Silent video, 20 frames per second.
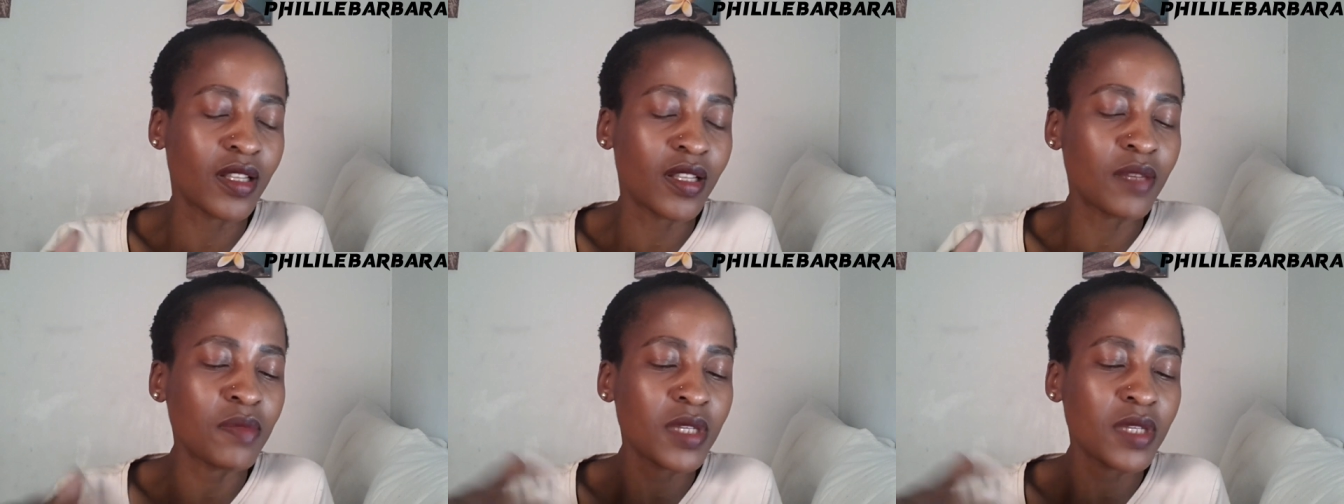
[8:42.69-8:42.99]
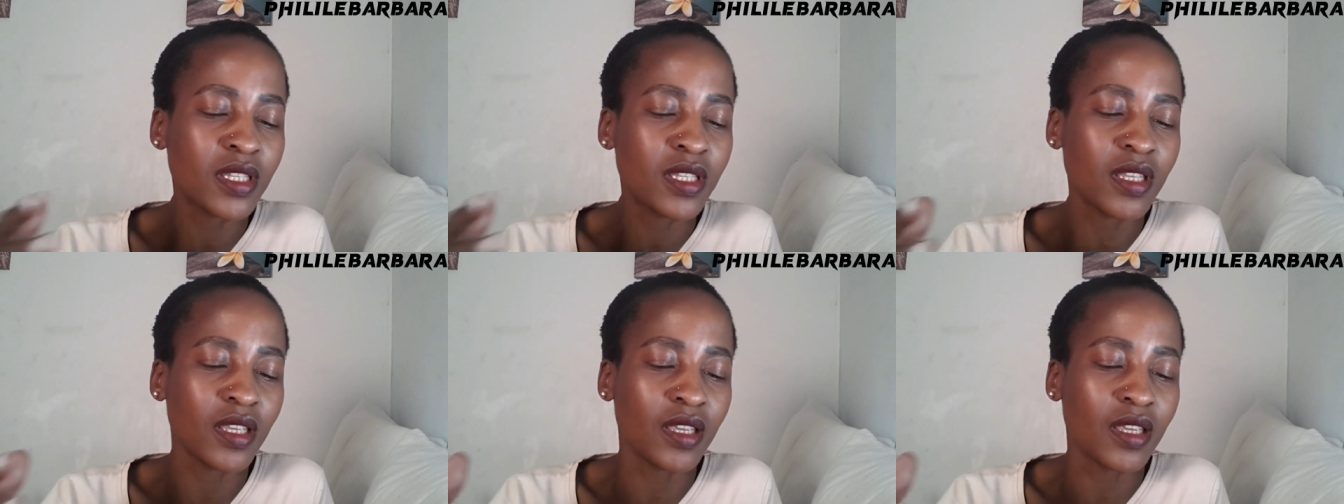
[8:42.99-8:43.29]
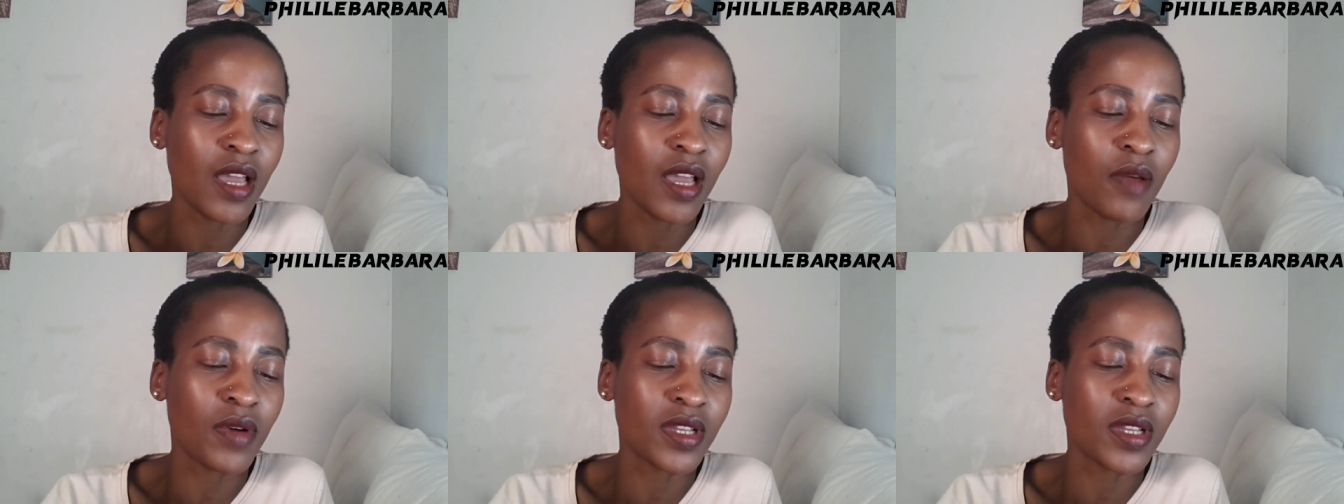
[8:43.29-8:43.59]
let me see
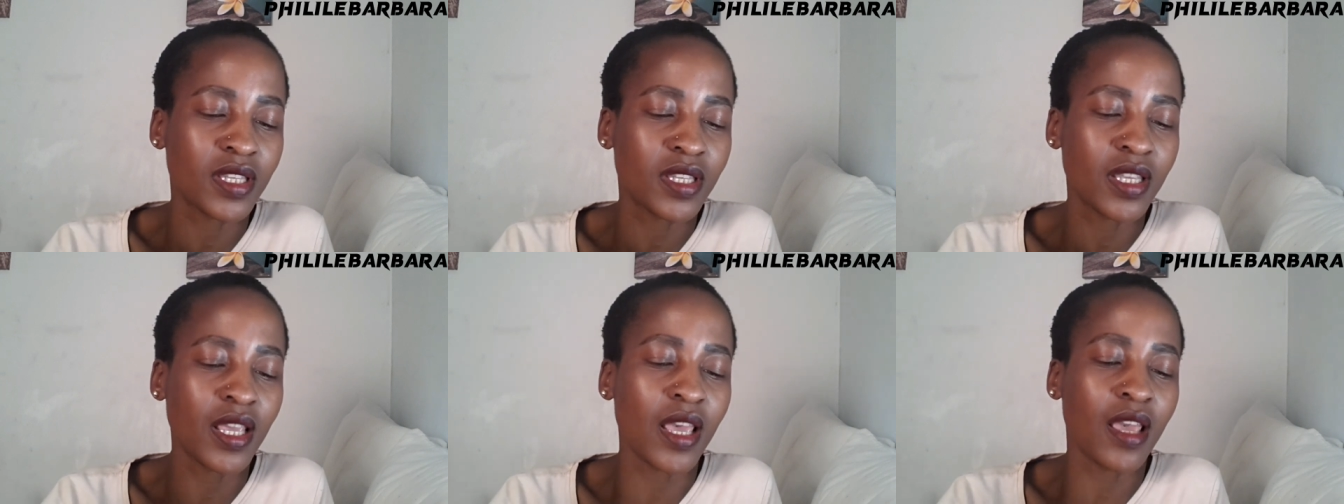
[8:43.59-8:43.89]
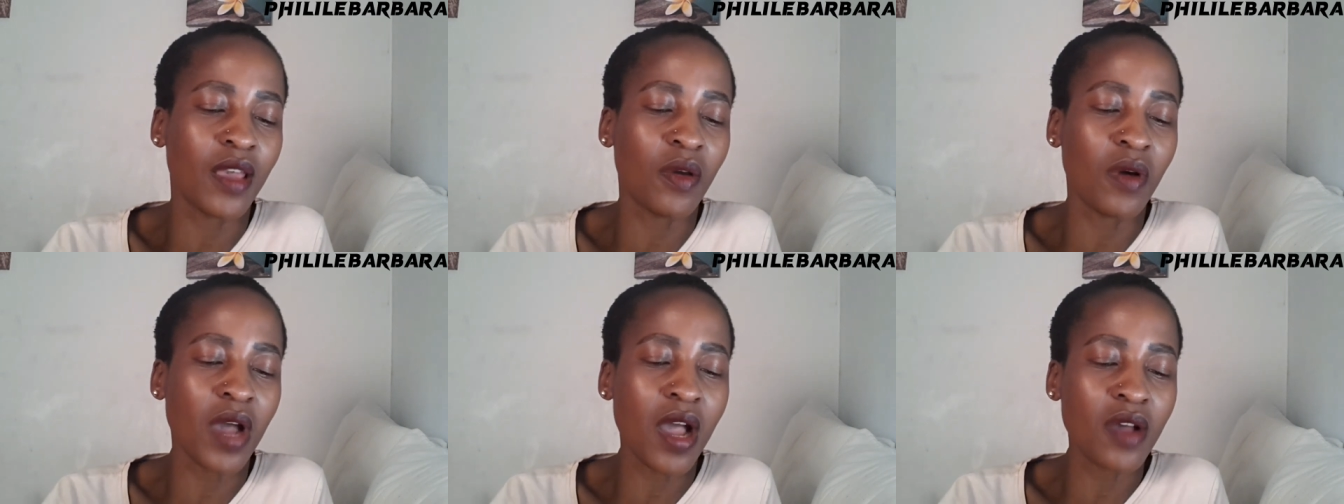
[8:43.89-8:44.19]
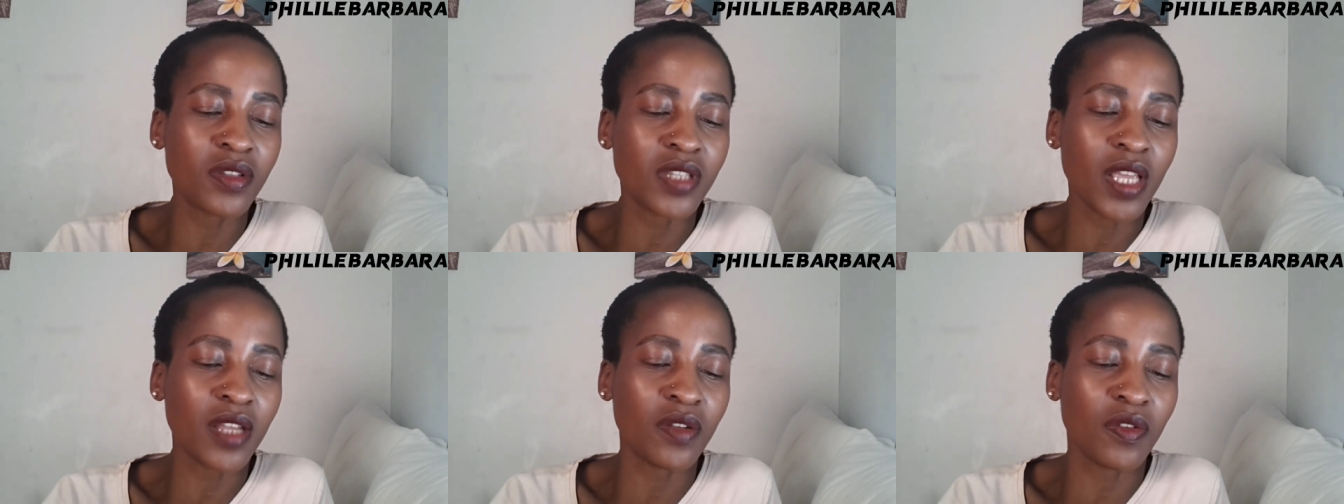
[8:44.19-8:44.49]
i was here
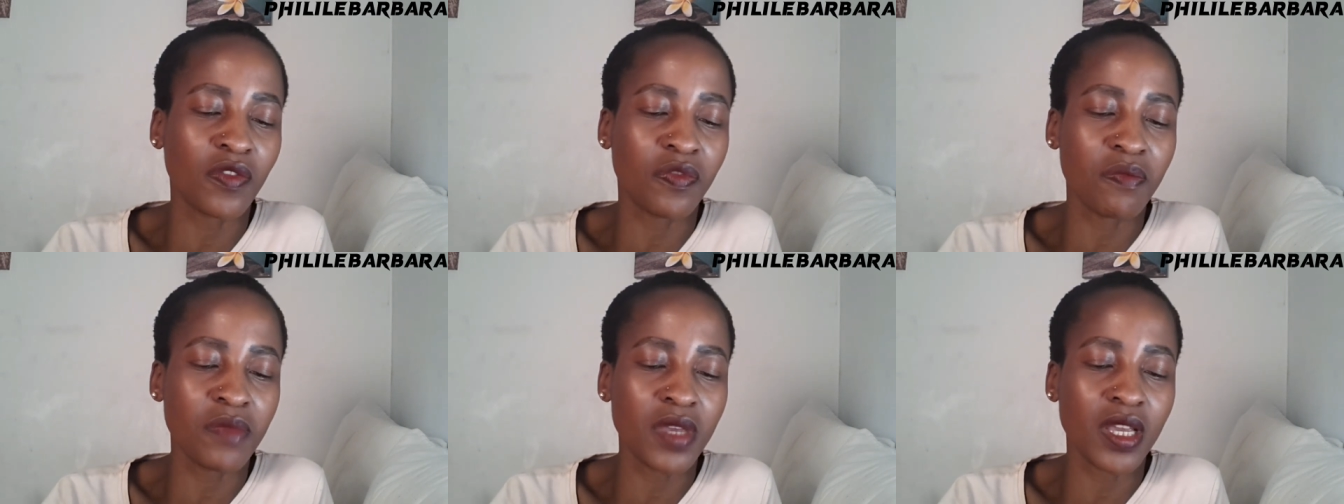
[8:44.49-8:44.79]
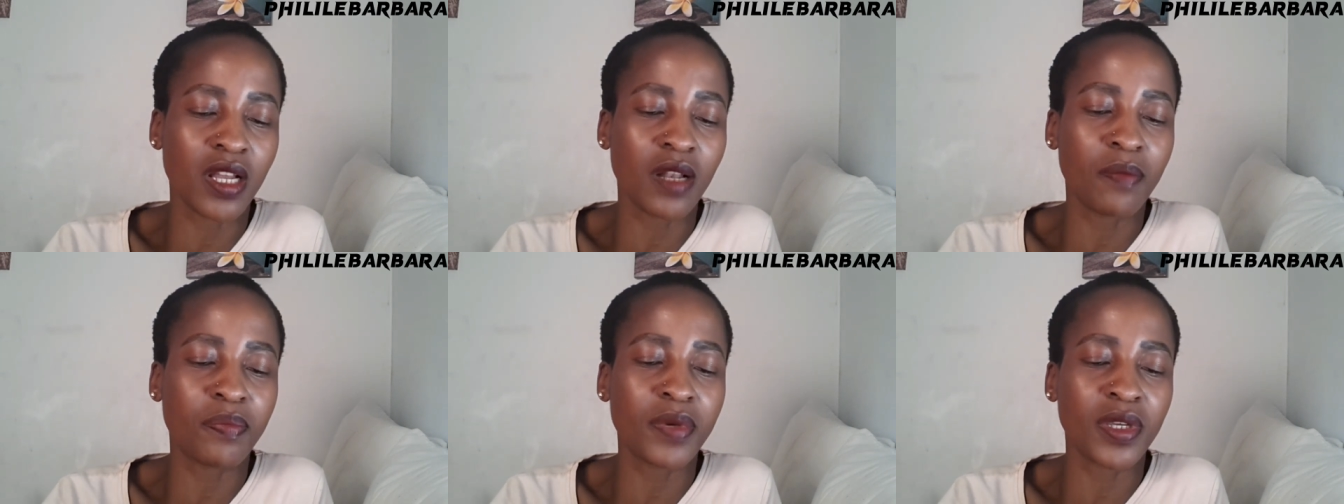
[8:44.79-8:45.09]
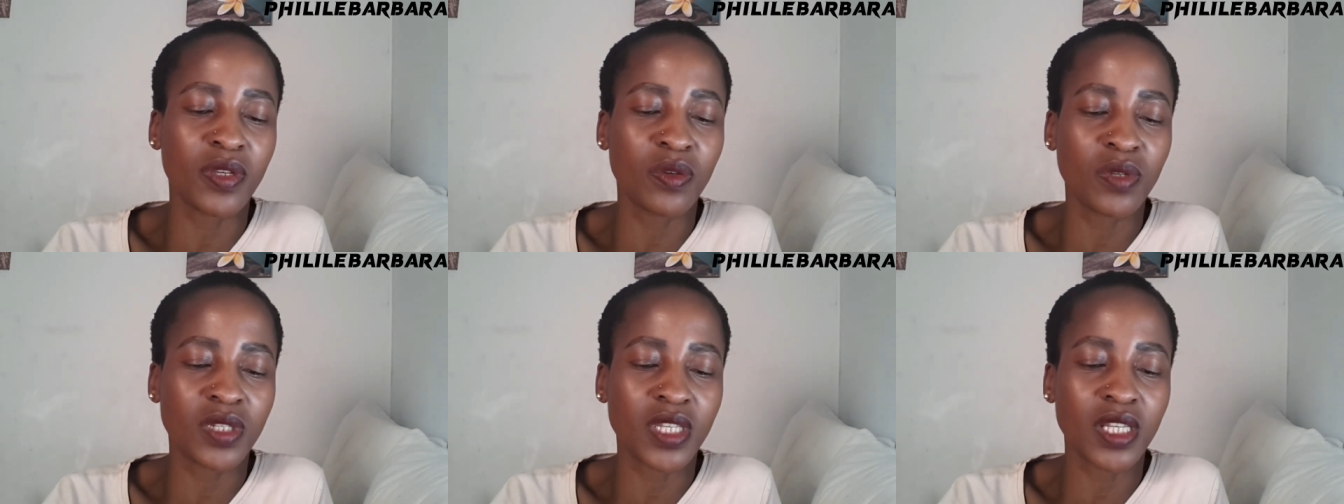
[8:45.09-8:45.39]
outside of me
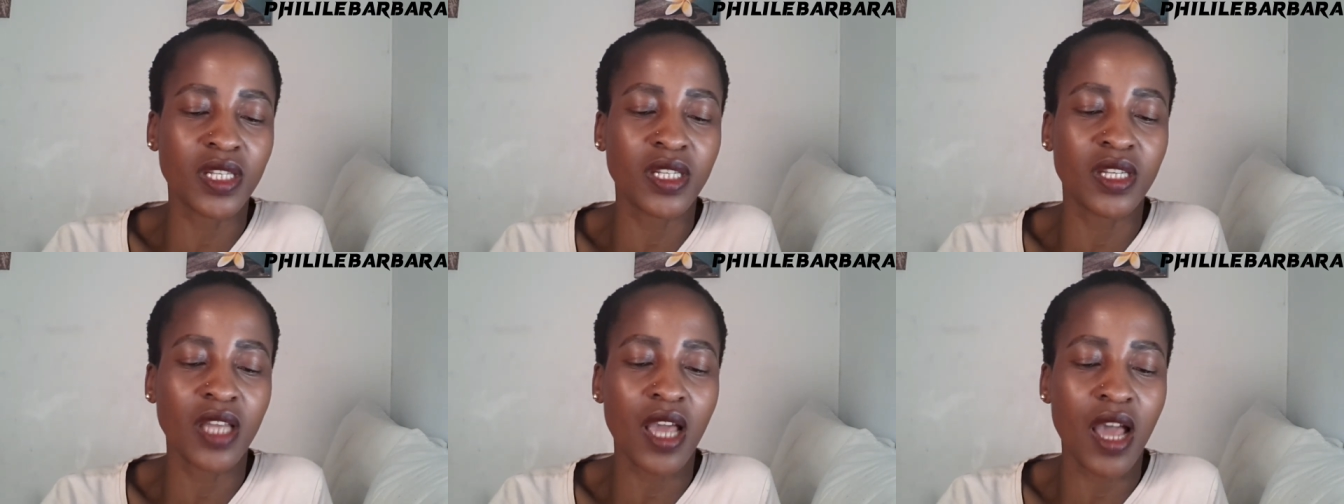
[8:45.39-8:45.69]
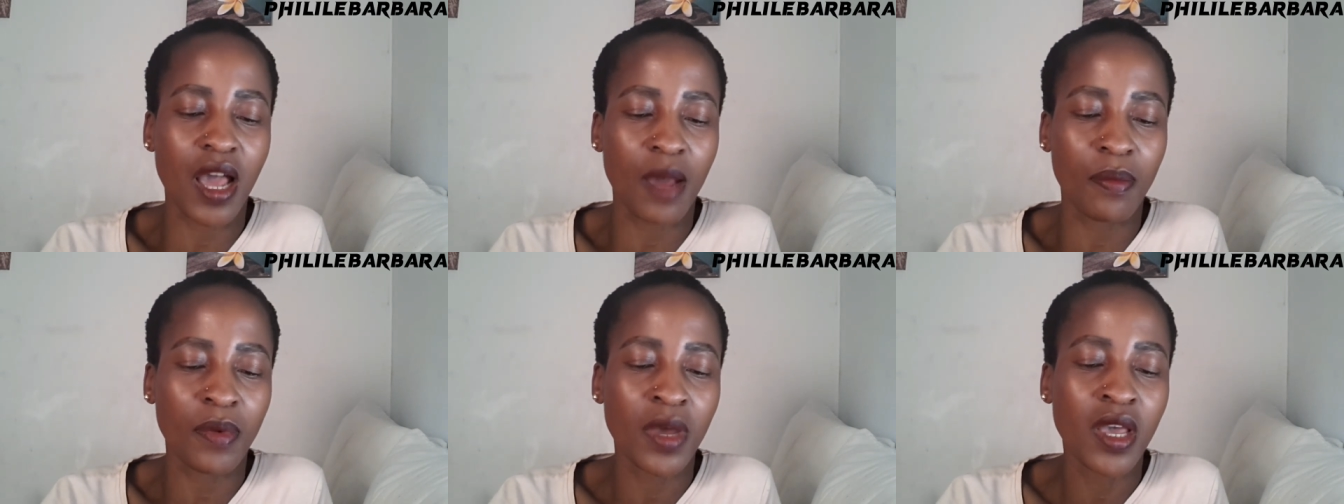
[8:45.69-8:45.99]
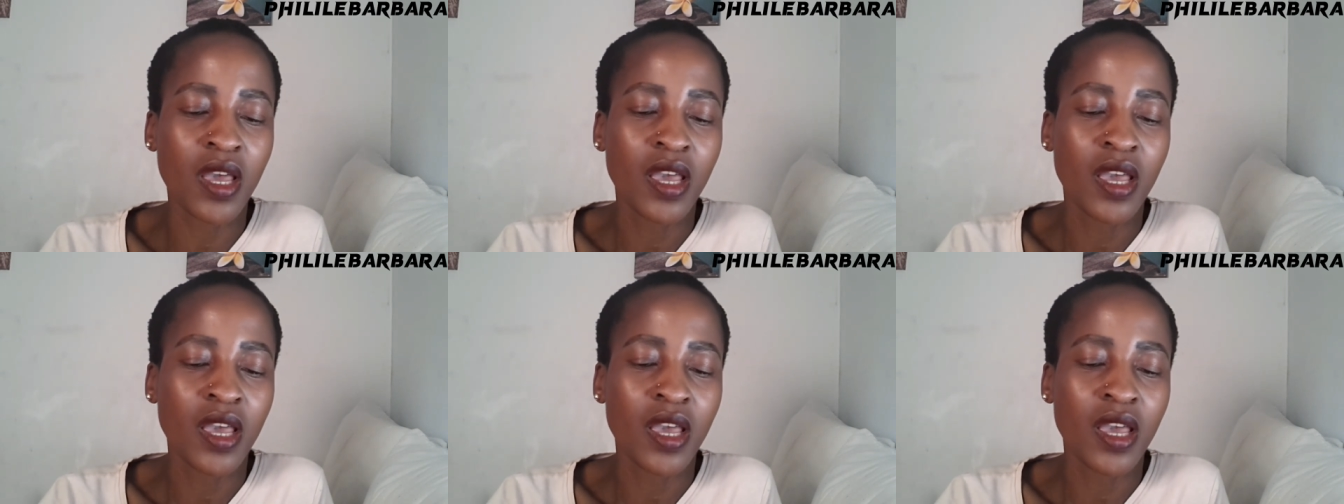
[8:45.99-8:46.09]
helping you set it up